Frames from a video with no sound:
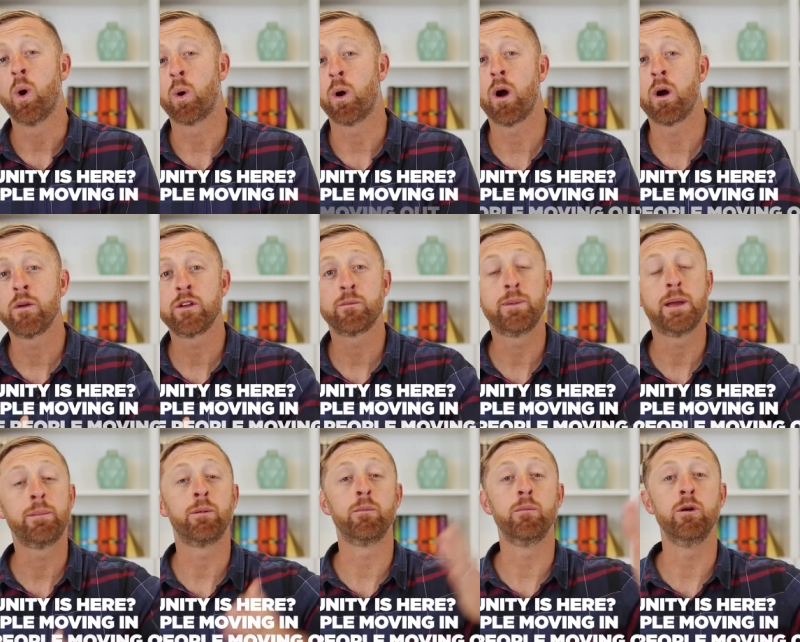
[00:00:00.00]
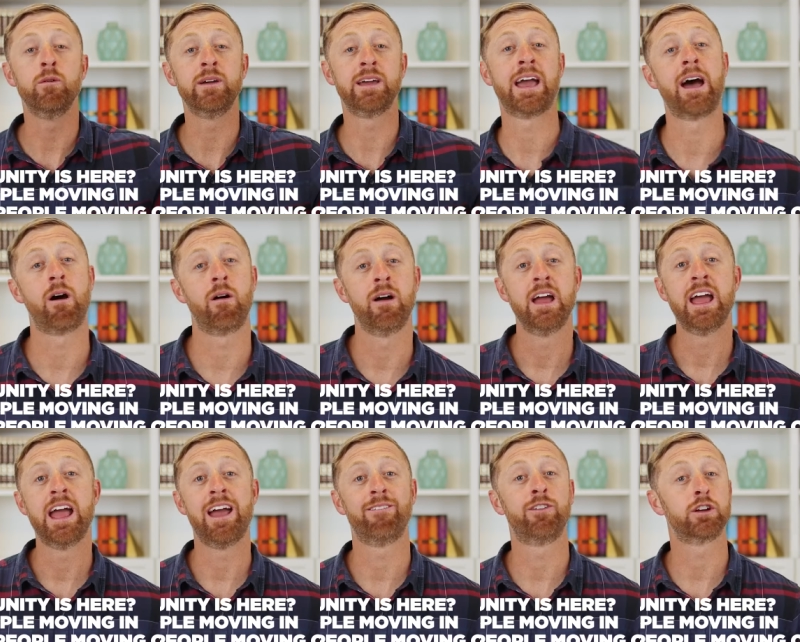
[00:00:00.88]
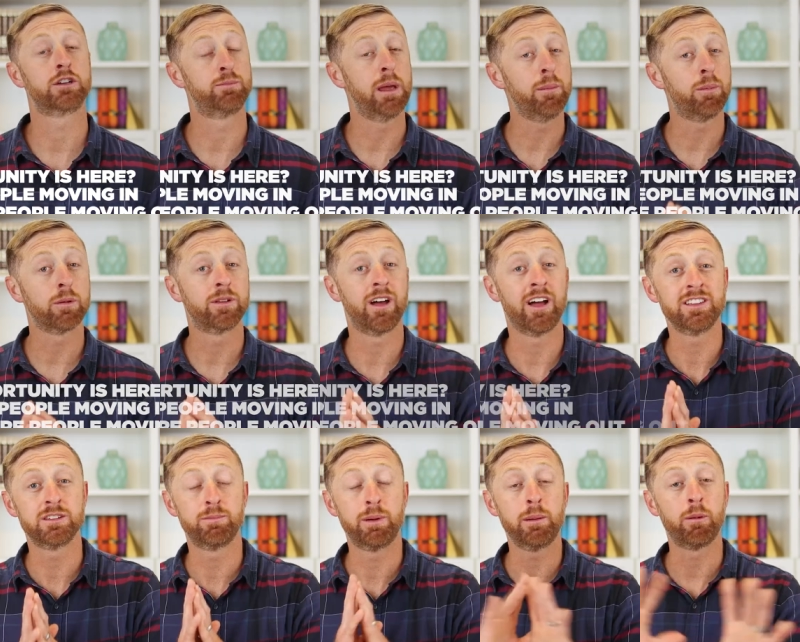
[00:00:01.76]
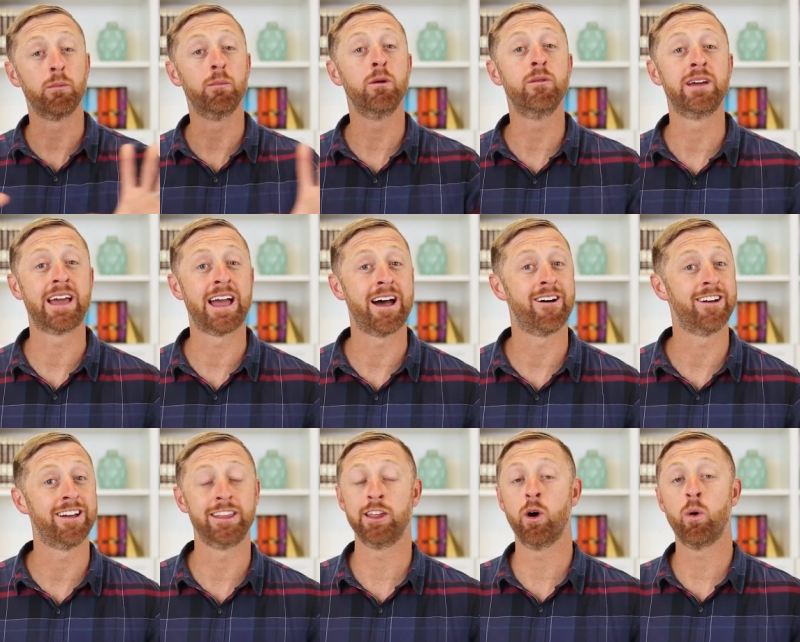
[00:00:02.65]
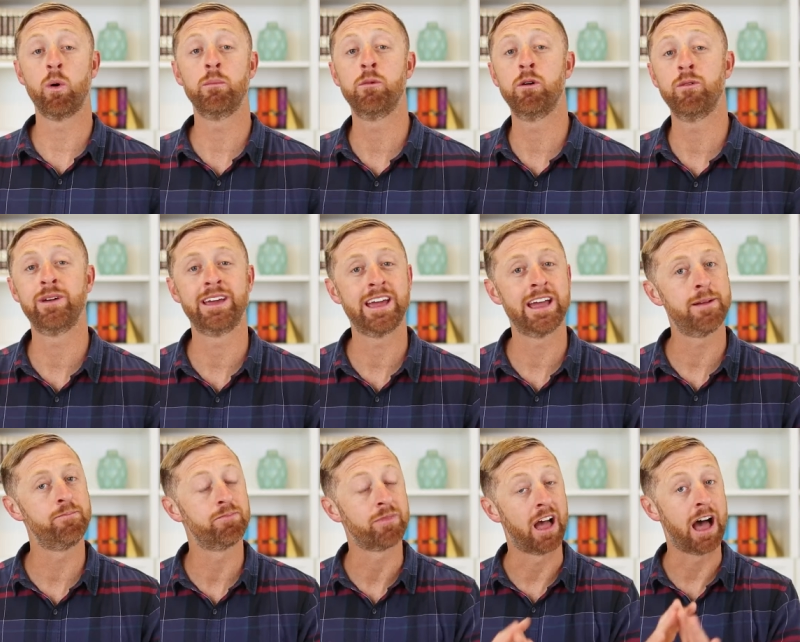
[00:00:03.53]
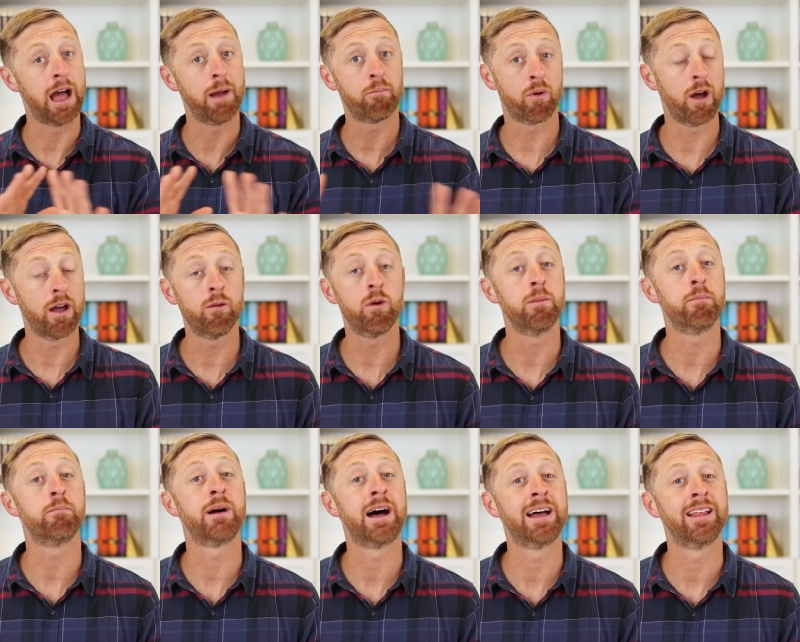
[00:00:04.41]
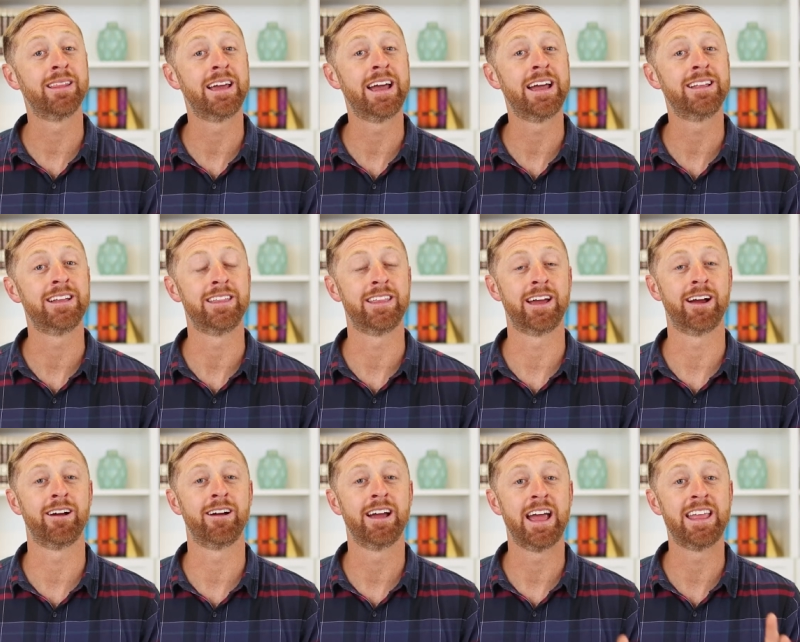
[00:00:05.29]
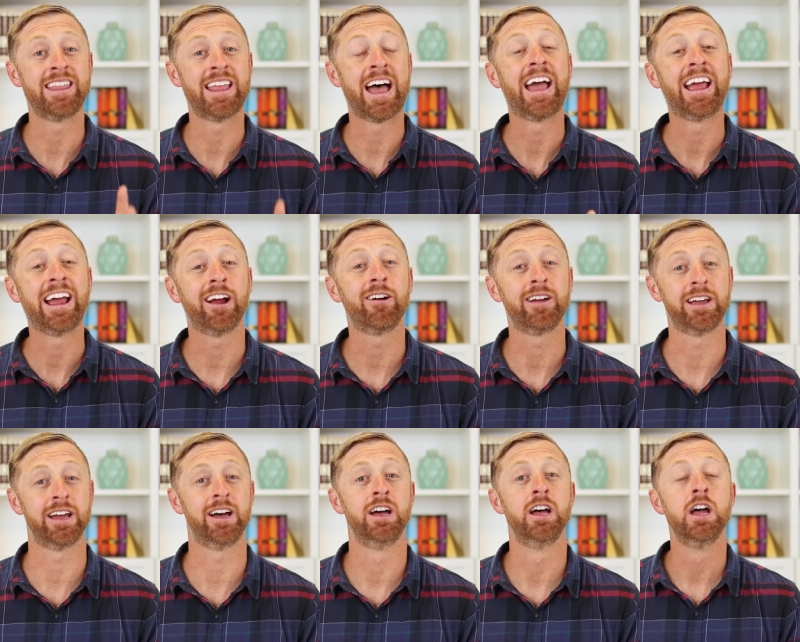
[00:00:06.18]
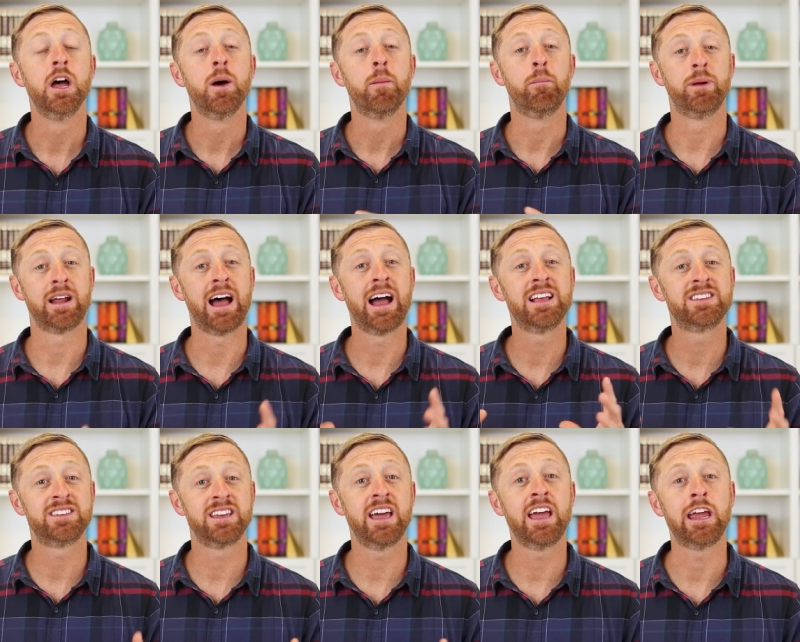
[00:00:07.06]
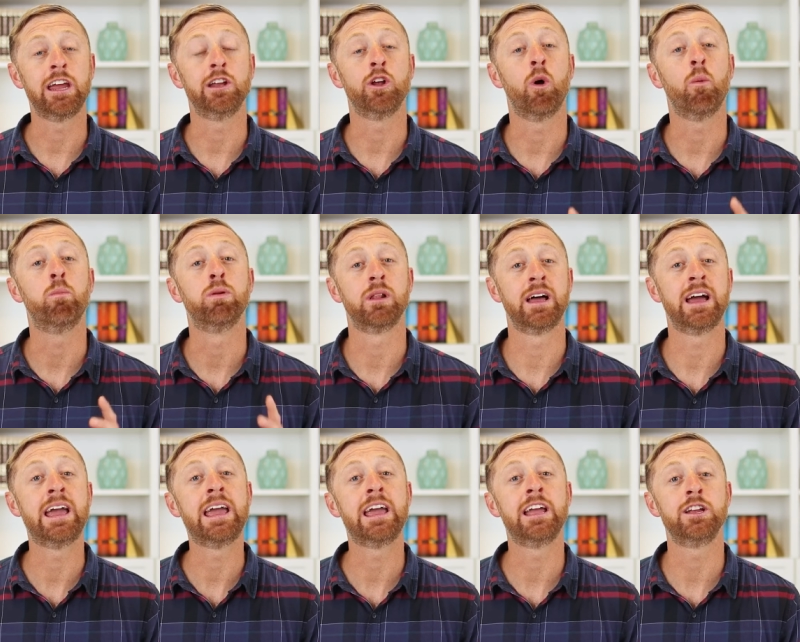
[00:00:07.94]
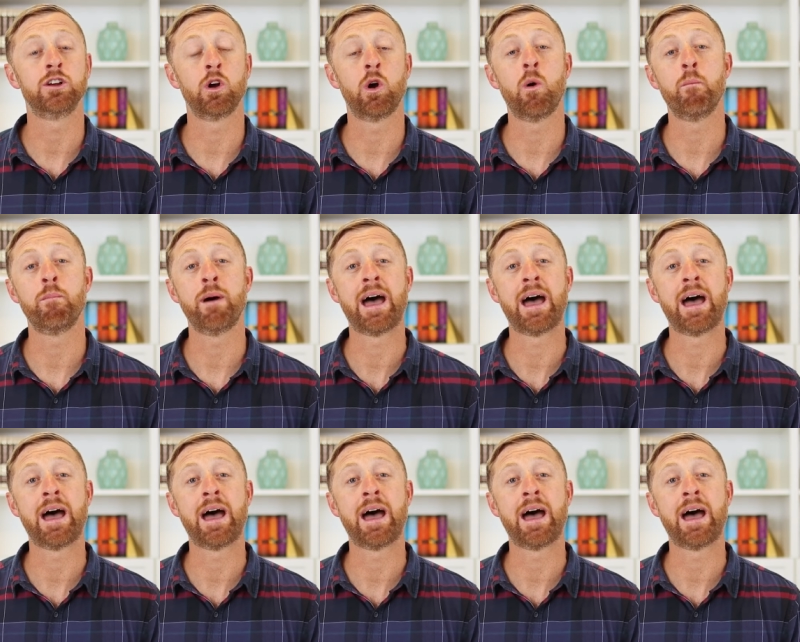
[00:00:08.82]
or are there people moving out? If there's people, tons of people moving out and no one moving in, I probably wouldn't buy land in there, in that area. But I say, you know, play in your own